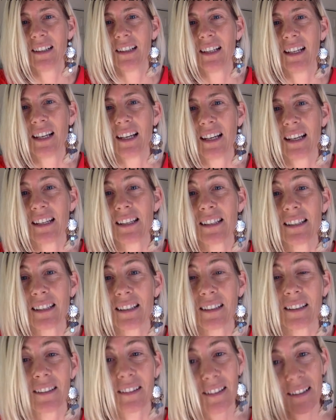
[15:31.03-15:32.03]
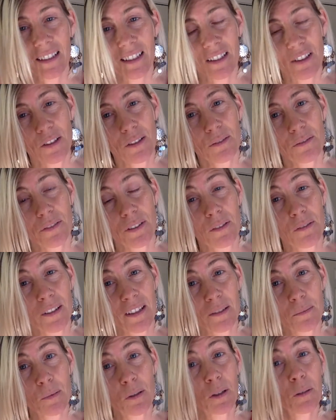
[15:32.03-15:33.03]
And the link to the free
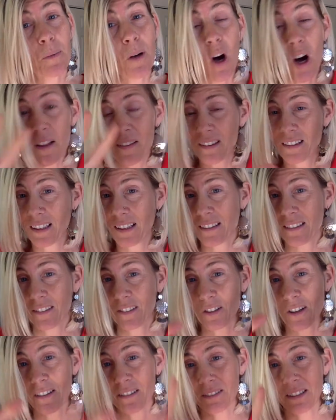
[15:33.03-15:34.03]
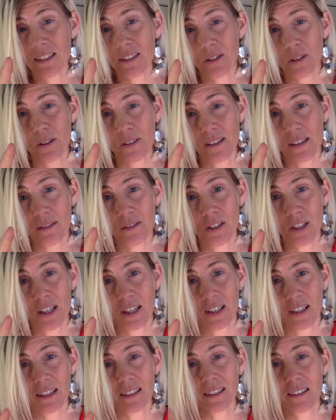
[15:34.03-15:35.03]
Facebook group, all the links to all the resources I've
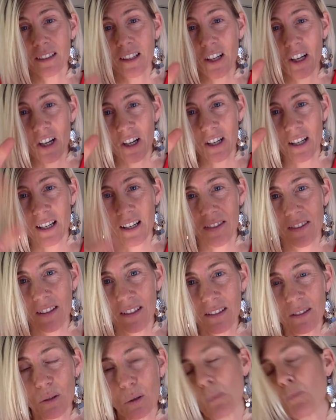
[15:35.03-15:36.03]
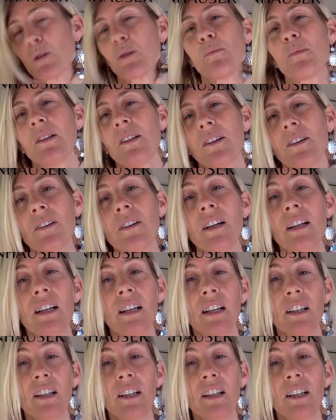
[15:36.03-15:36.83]
shared are in the description below.